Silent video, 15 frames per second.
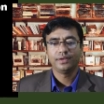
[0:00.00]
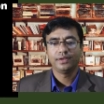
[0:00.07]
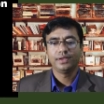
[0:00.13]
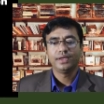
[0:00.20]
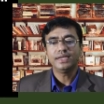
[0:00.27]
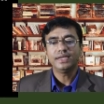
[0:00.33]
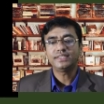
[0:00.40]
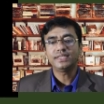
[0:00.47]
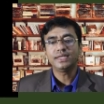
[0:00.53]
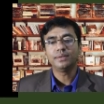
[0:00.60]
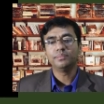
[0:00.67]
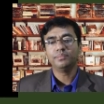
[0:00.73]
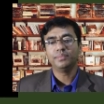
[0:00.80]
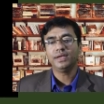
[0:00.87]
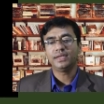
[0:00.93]
Eating
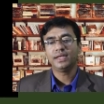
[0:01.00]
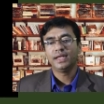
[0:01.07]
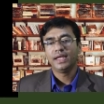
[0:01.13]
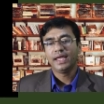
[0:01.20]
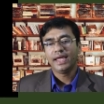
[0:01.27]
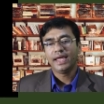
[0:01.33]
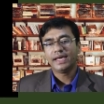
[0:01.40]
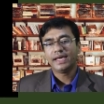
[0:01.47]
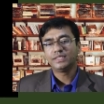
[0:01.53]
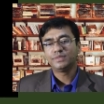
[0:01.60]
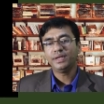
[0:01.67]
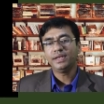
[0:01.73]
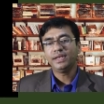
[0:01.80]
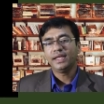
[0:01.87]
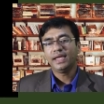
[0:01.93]
meat has
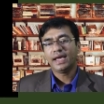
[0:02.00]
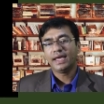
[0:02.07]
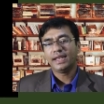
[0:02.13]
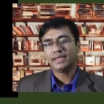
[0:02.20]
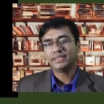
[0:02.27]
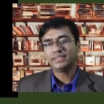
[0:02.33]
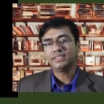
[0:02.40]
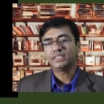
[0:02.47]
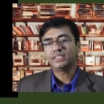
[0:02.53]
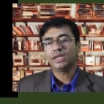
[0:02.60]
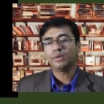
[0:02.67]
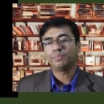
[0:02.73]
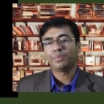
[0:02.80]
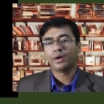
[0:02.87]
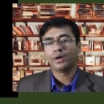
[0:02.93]
been an essential
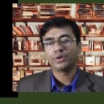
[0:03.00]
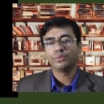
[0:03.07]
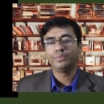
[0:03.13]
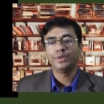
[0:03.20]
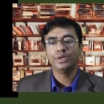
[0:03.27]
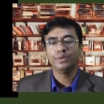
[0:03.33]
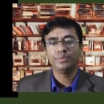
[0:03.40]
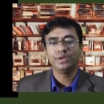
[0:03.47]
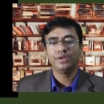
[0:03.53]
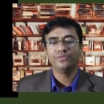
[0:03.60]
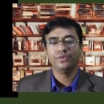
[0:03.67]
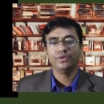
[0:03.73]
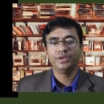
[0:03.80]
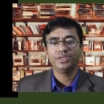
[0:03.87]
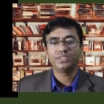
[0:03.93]
part of human
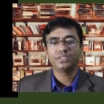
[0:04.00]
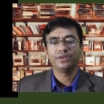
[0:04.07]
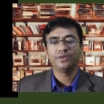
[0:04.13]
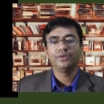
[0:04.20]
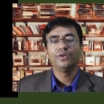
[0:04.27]
evolution